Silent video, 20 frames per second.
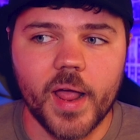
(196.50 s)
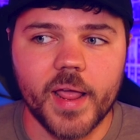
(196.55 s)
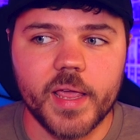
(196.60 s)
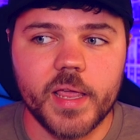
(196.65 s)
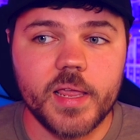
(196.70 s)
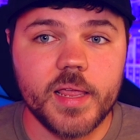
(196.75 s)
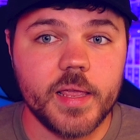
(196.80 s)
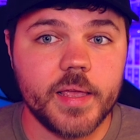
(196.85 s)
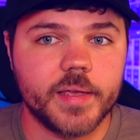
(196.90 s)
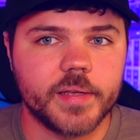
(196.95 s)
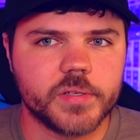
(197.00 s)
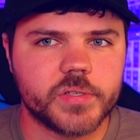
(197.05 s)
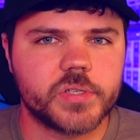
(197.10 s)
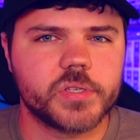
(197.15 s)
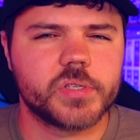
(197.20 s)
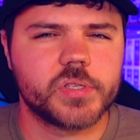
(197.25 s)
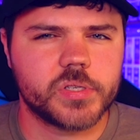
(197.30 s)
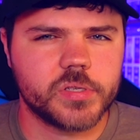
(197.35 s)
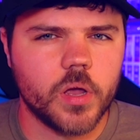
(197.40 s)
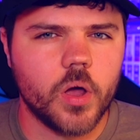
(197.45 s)
he is
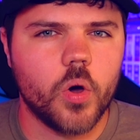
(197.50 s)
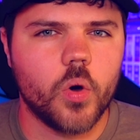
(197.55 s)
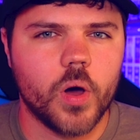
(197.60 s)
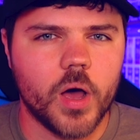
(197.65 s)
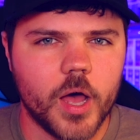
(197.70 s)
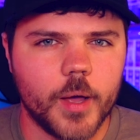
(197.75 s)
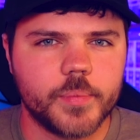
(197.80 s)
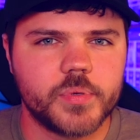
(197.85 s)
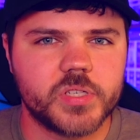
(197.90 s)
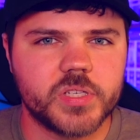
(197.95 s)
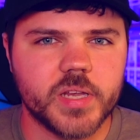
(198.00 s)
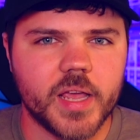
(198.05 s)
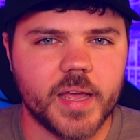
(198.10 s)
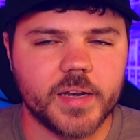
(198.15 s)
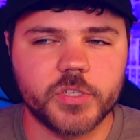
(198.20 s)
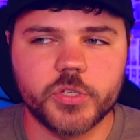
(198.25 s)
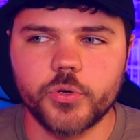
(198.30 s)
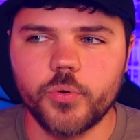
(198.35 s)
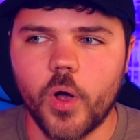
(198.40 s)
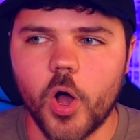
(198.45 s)
so
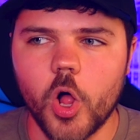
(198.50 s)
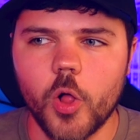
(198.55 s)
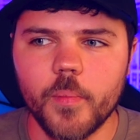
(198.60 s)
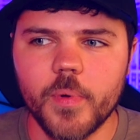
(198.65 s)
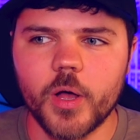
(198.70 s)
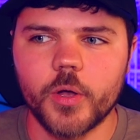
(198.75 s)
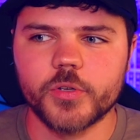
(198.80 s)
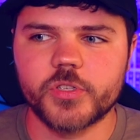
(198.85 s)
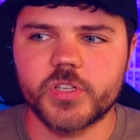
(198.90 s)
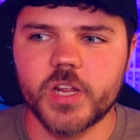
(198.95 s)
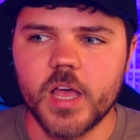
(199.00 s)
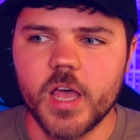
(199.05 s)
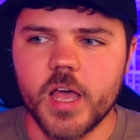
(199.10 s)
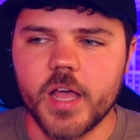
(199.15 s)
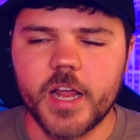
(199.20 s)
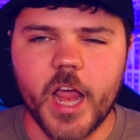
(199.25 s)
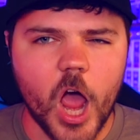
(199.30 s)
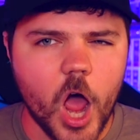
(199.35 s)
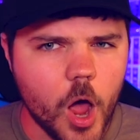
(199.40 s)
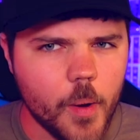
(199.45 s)
upset, to almost
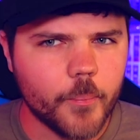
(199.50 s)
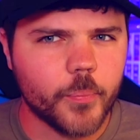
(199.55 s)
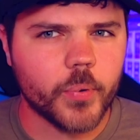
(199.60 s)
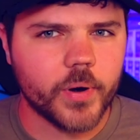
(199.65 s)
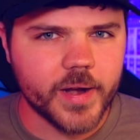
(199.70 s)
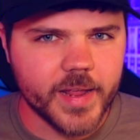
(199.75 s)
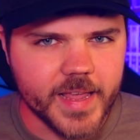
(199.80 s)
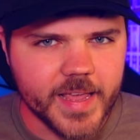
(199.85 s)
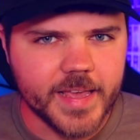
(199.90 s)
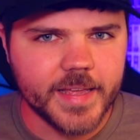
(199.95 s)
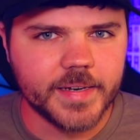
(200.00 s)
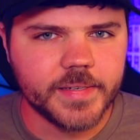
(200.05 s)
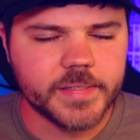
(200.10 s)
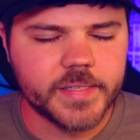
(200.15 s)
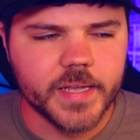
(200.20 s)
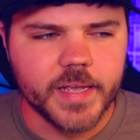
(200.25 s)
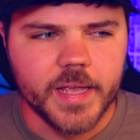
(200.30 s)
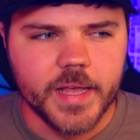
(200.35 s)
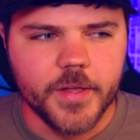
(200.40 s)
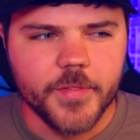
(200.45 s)

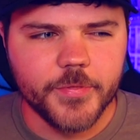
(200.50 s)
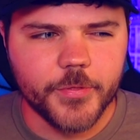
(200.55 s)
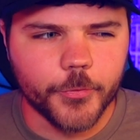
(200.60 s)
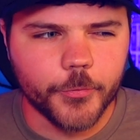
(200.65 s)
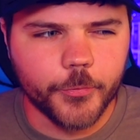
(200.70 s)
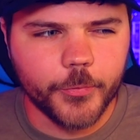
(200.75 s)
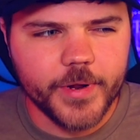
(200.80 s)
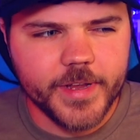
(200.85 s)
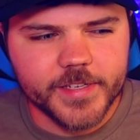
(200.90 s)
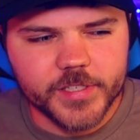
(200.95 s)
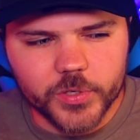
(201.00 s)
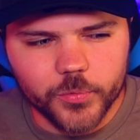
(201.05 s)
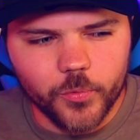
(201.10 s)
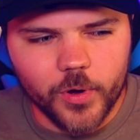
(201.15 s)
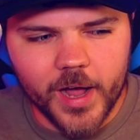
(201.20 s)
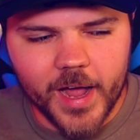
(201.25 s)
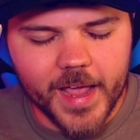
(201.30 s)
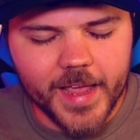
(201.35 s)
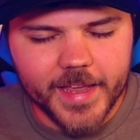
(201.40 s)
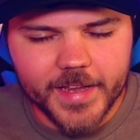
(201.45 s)
comprehend the reason
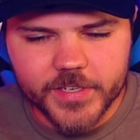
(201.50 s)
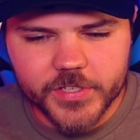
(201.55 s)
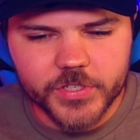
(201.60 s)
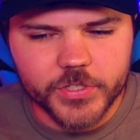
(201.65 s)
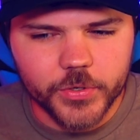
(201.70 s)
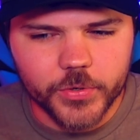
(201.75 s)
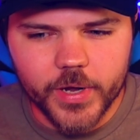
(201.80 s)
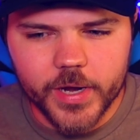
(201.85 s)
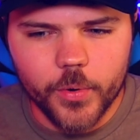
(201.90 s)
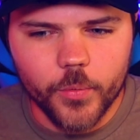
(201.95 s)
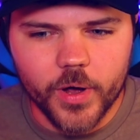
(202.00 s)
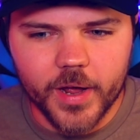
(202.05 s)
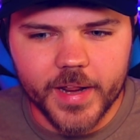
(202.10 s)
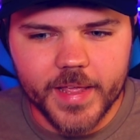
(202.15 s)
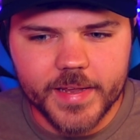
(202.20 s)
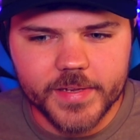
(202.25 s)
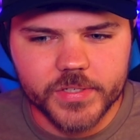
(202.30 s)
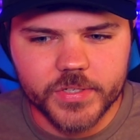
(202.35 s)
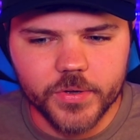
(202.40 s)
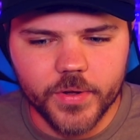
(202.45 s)
why he's doing what
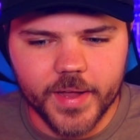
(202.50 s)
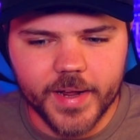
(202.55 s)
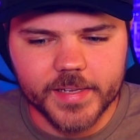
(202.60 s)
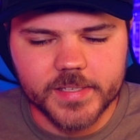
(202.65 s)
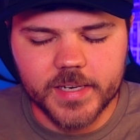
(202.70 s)
he's doing.